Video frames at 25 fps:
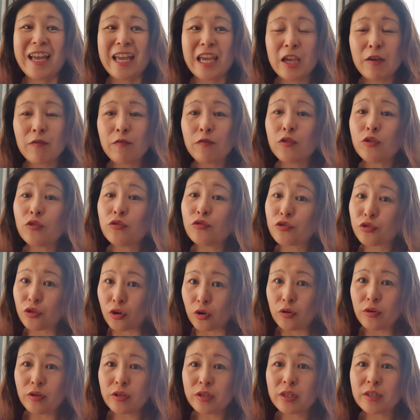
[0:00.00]
If you
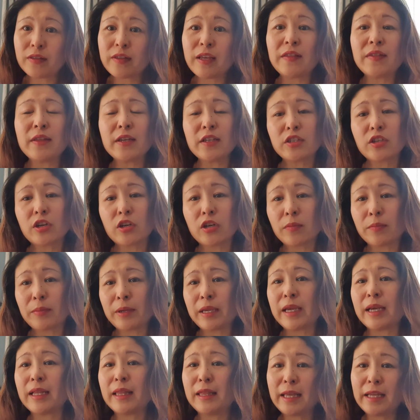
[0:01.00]
don't, then there's going to
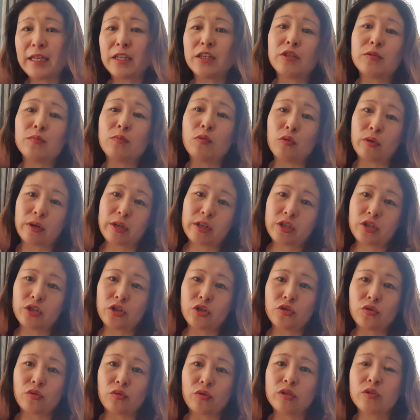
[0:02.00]
be a lender's mortgage
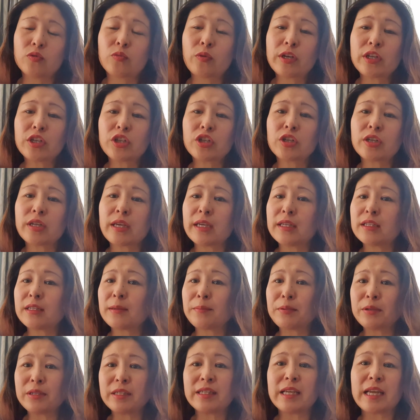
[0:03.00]
insurance, which is a
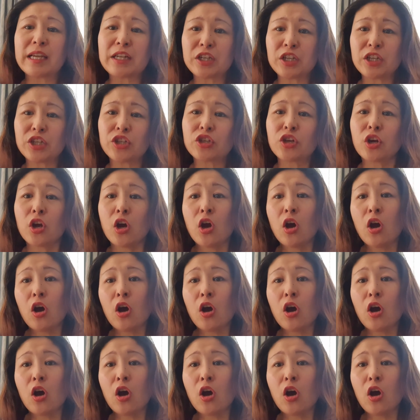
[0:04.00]
percentage